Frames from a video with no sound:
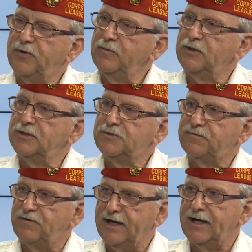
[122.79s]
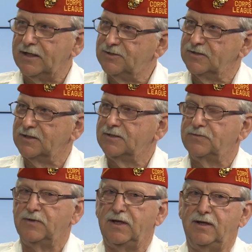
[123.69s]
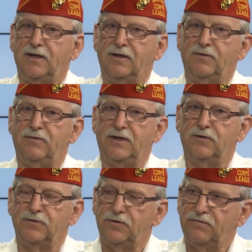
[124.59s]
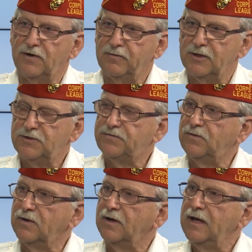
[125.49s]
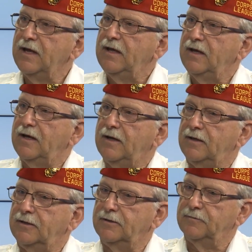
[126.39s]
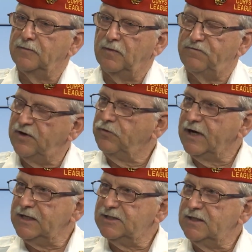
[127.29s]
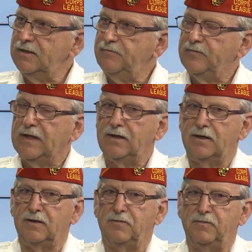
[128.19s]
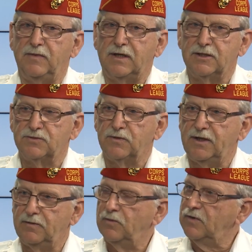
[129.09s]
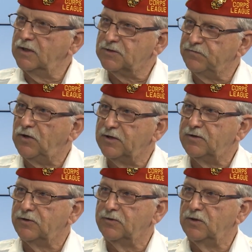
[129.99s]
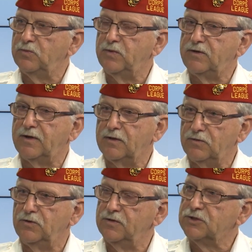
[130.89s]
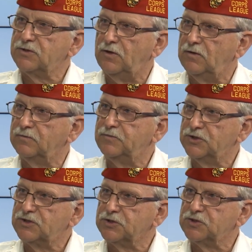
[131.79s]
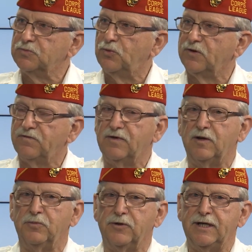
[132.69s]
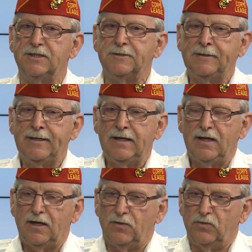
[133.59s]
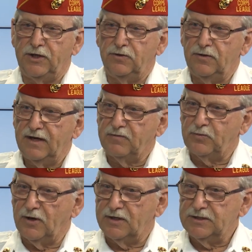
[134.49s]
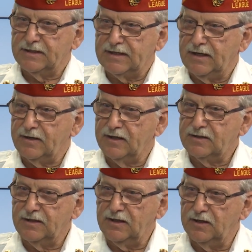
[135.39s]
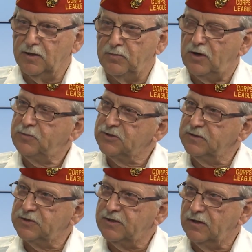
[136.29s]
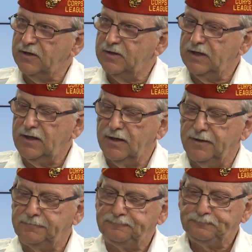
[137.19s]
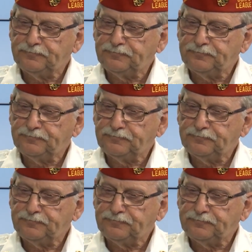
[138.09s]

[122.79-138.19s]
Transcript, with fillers: pretty much finances us. We, uh, we don't do very much for um, fundraising uh, because we it's a volunteer group and we try to do this all just to support the fellow Marines. Yep. We do have a project out at the Pauper Cemetery, the um,